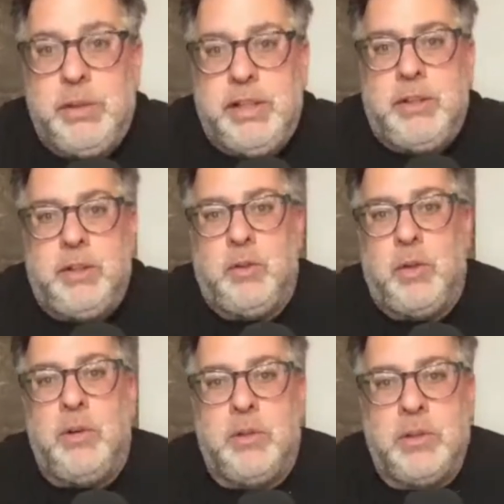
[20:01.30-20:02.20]
the
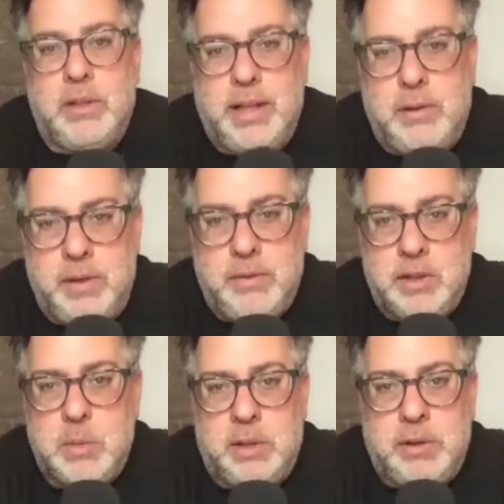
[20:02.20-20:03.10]
growth that we've
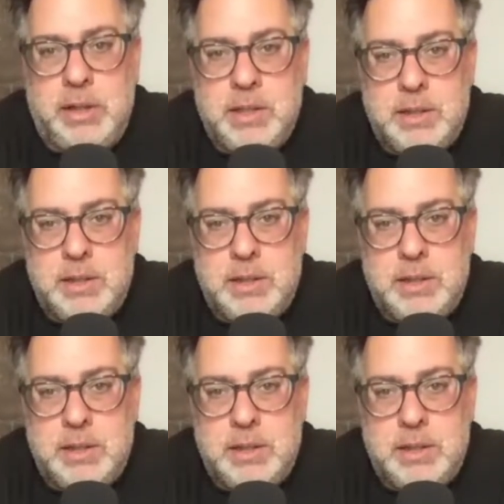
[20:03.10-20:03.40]
experienced.